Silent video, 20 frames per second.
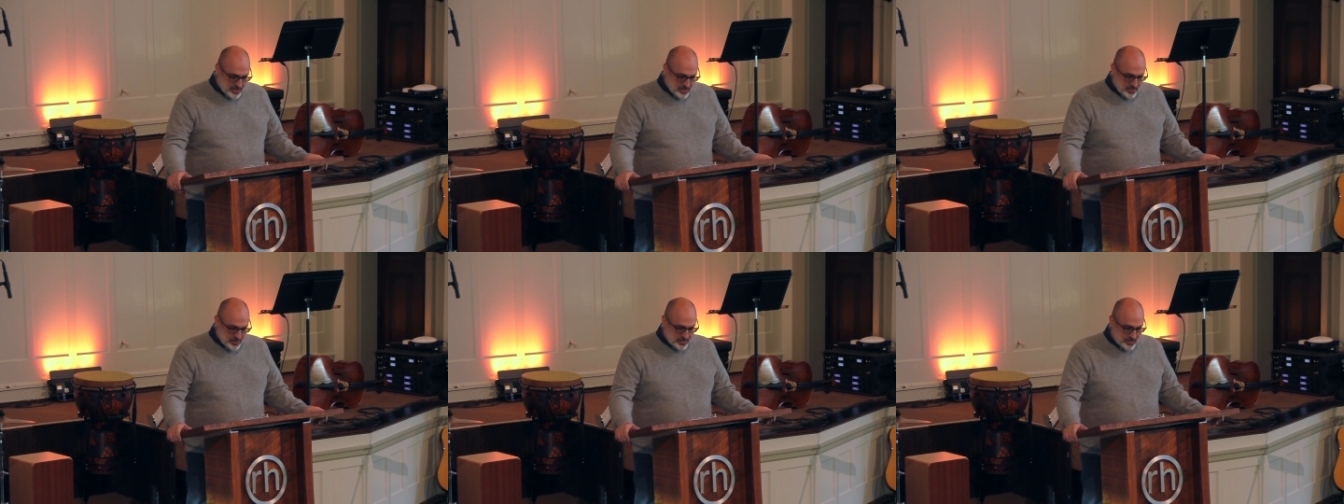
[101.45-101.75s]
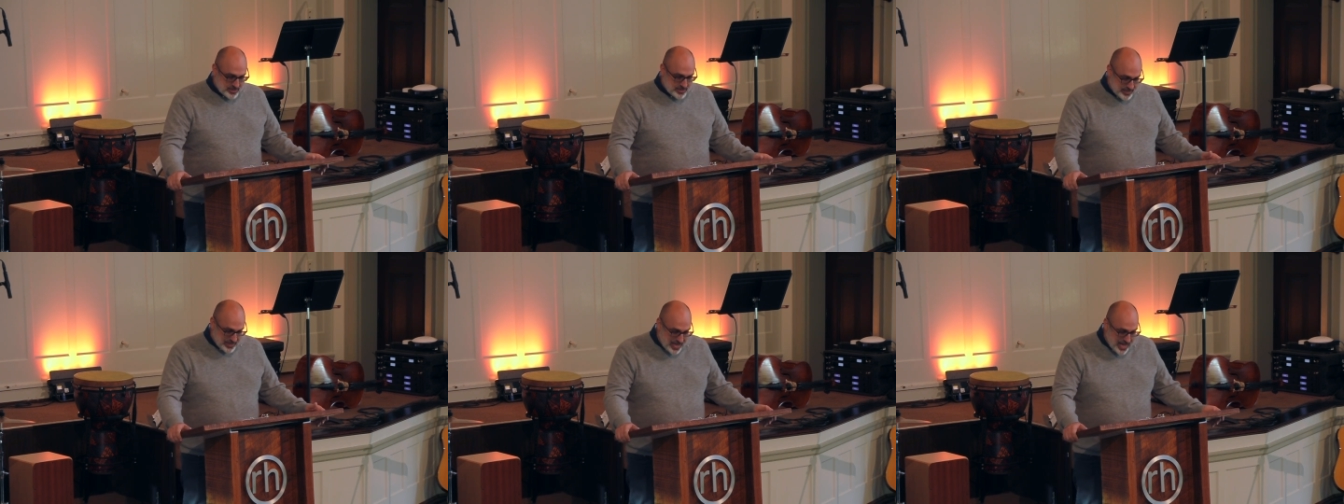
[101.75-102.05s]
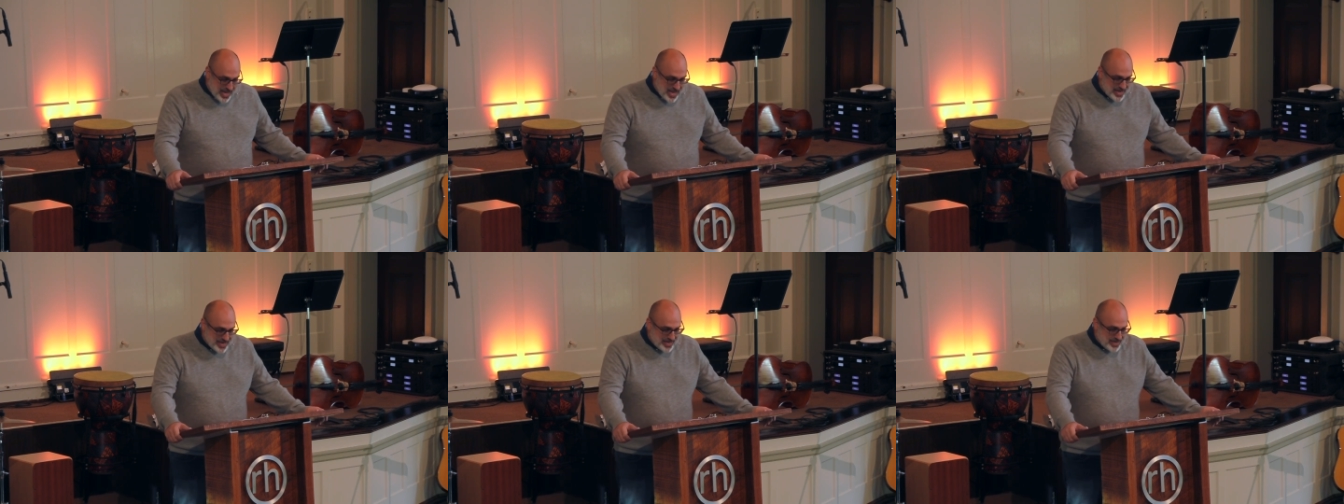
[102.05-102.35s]
to, to
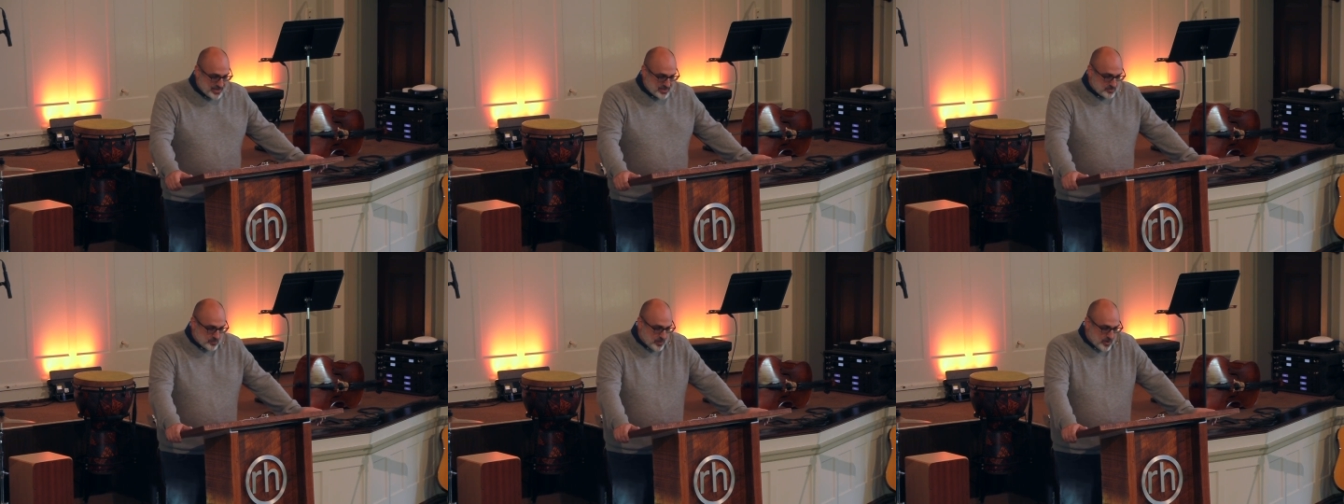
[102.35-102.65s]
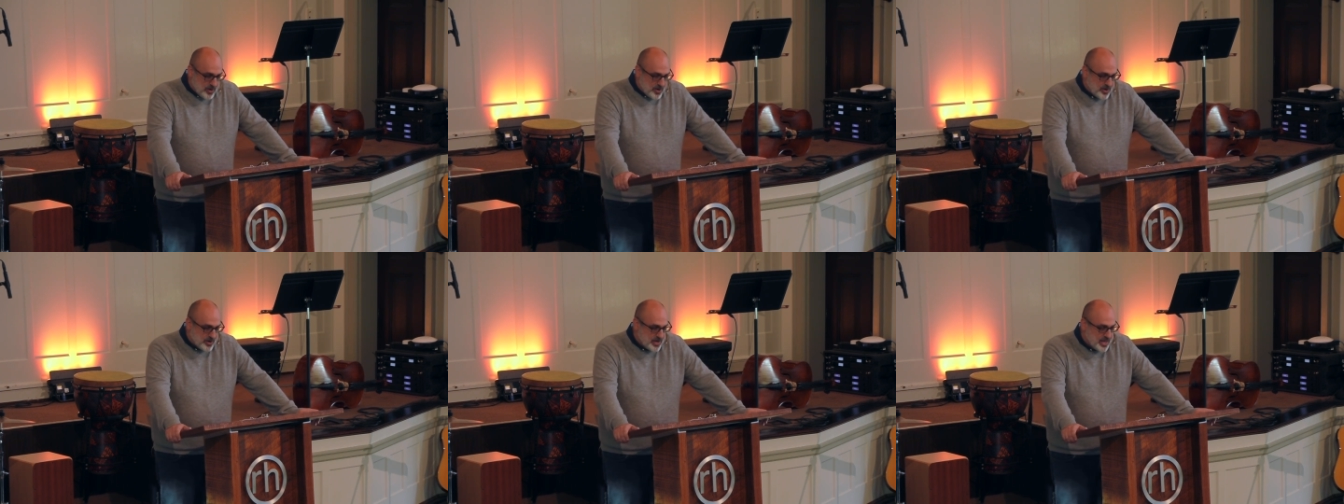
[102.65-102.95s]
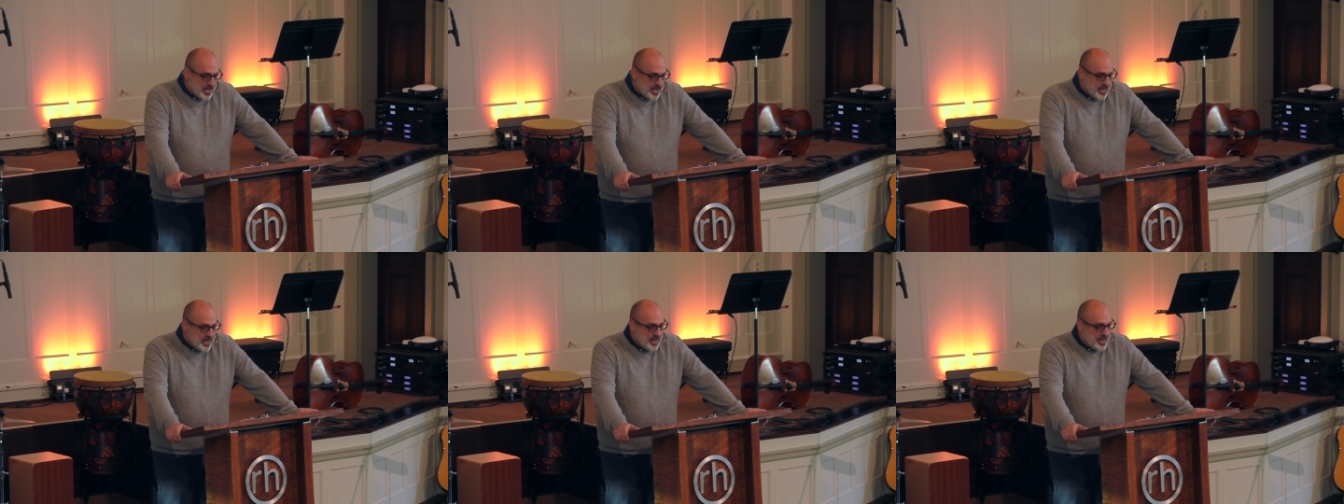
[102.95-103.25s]
God and His Word,
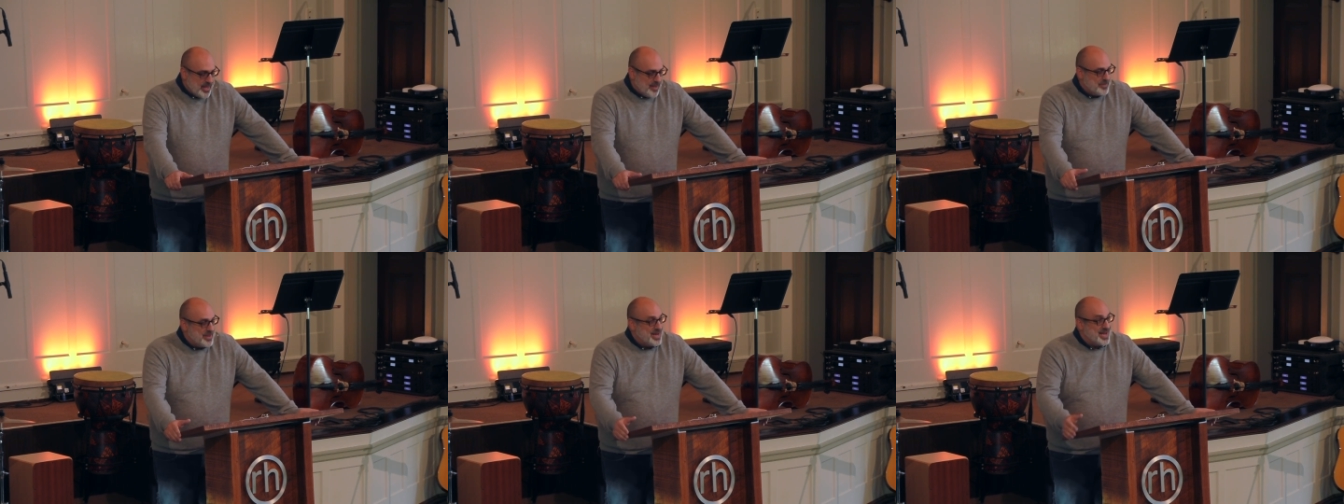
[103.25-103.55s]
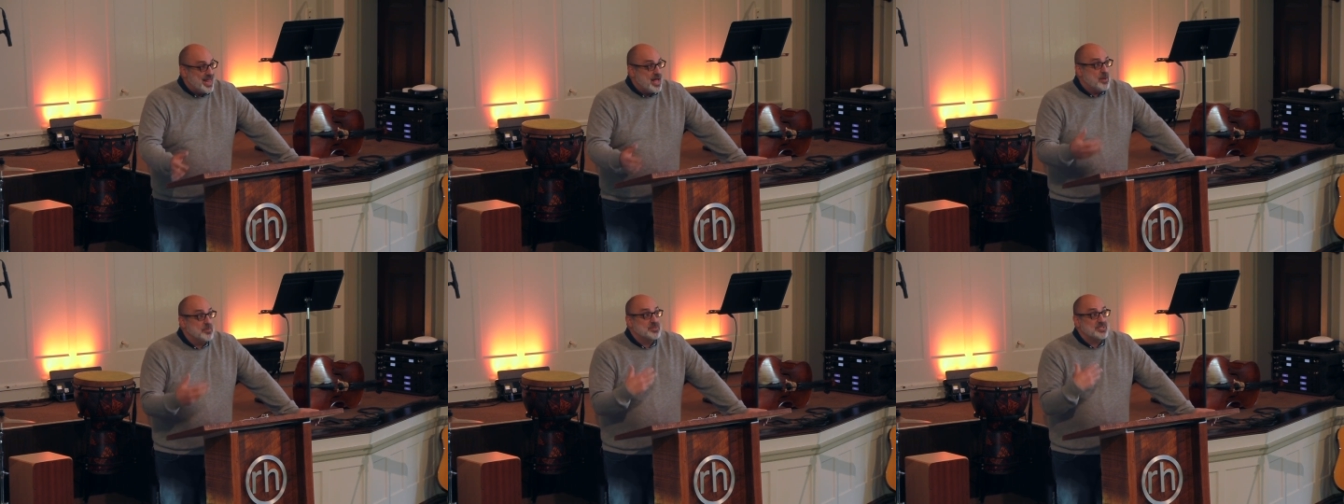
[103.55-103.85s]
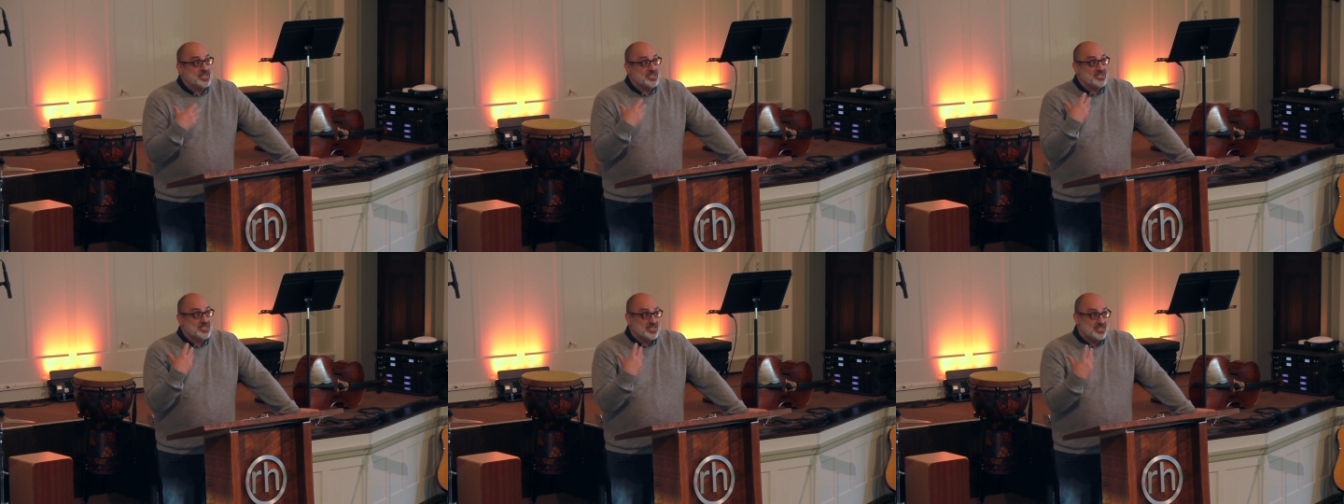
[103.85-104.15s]
um, it helps
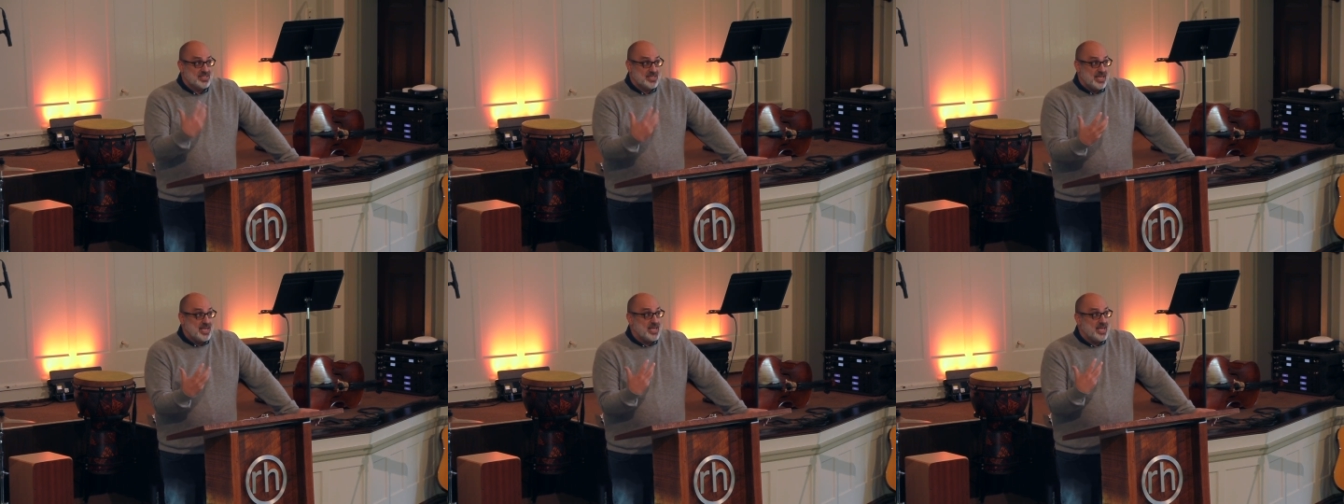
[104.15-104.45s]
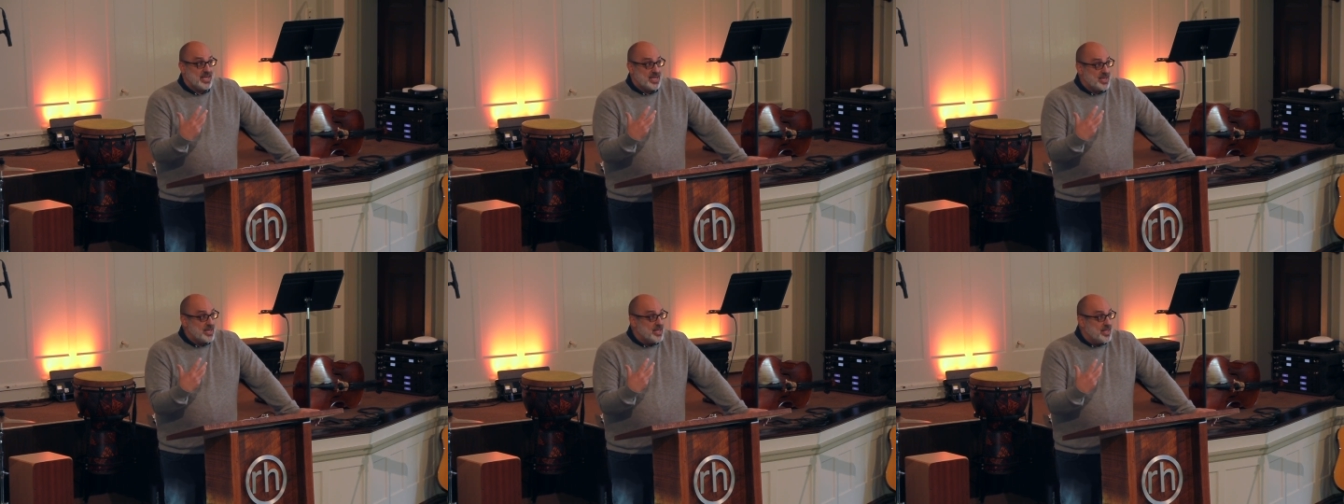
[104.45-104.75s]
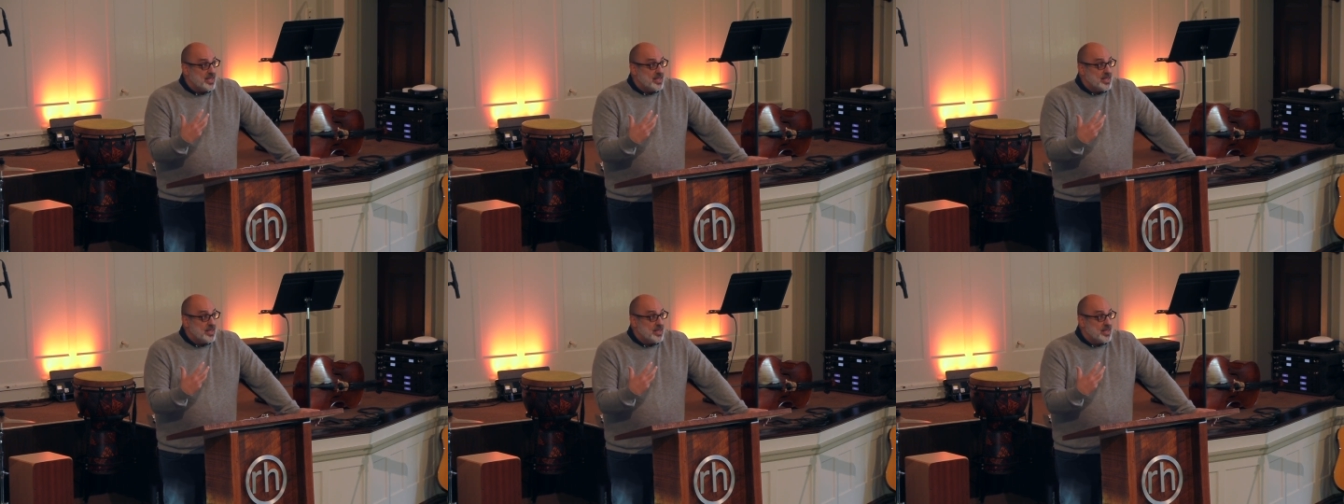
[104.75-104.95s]
us see